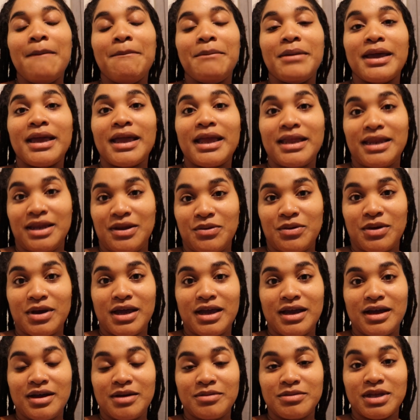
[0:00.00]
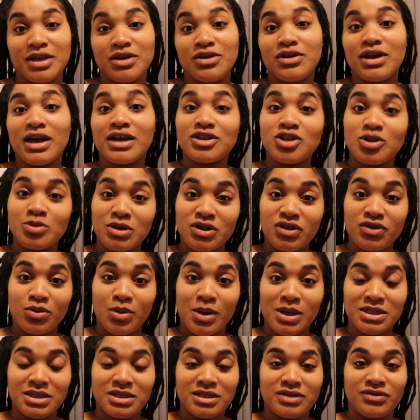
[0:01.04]
But anyway, thank you guys so much for
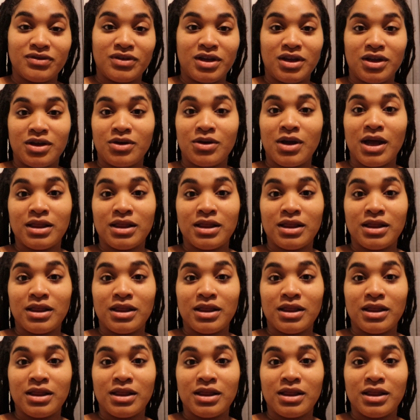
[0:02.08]
watching this video.